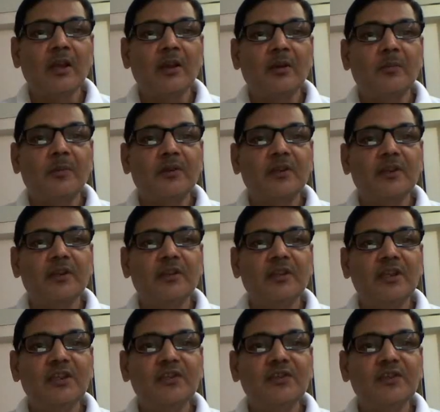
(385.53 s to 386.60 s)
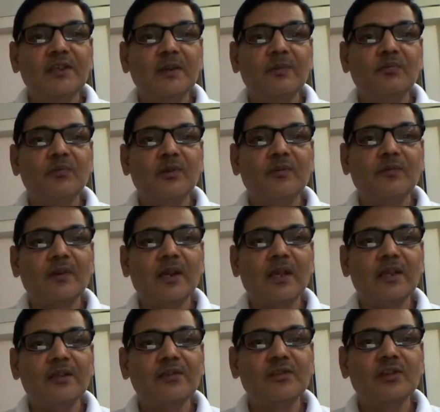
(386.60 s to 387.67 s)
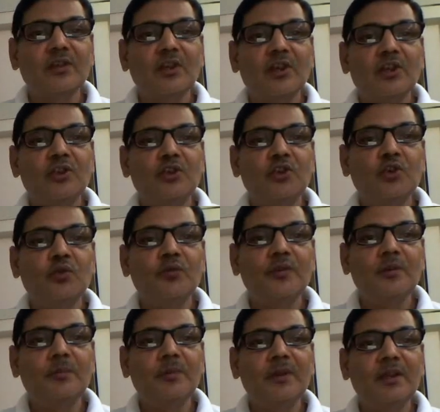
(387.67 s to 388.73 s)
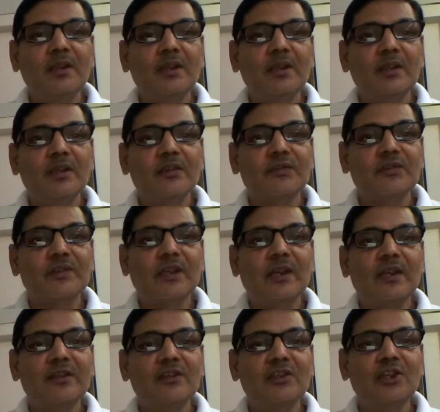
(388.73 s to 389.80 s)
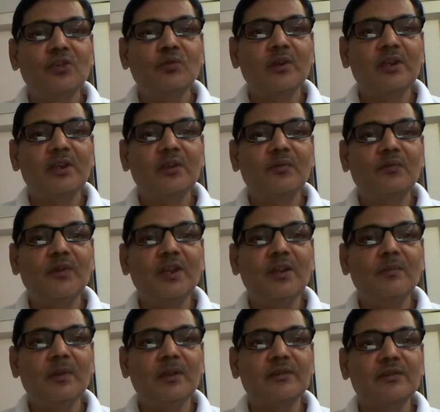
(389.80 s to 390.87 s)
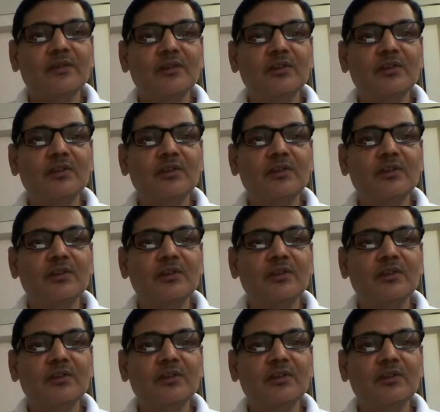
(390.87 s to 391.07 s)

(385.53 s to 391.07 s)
But in these F1 flies, you will be selecting only females.